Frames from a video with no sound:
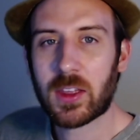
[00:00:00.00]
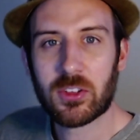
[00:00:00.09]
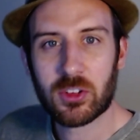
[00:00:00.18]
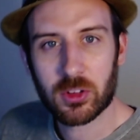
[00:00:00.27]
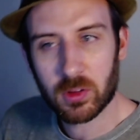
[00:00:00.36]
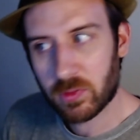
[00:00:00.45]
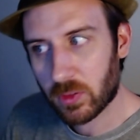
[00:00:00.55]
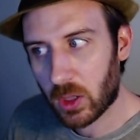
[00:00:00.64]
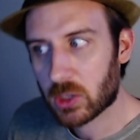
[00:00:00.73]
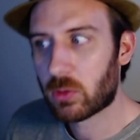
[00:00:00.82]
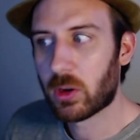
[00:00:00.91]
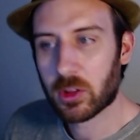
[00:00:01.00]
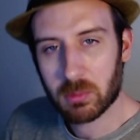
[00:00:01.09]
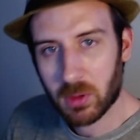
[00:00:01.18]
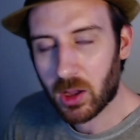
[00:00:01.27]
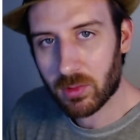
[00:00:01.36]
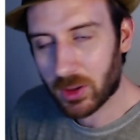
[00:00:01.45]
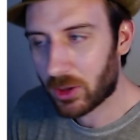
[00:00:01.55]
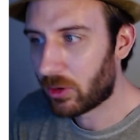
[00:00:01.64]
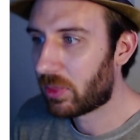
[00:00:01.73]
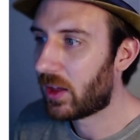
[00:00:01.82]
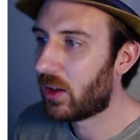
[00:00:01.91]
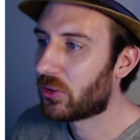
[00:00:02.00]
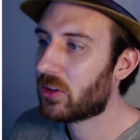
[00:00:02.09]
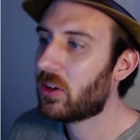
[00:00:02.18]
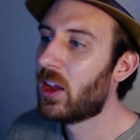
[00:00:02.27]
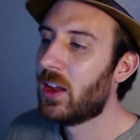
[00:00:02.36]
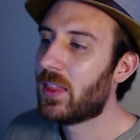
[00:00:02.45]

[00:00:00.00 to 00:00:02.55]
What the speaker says: that's just the logarithm of 100,000,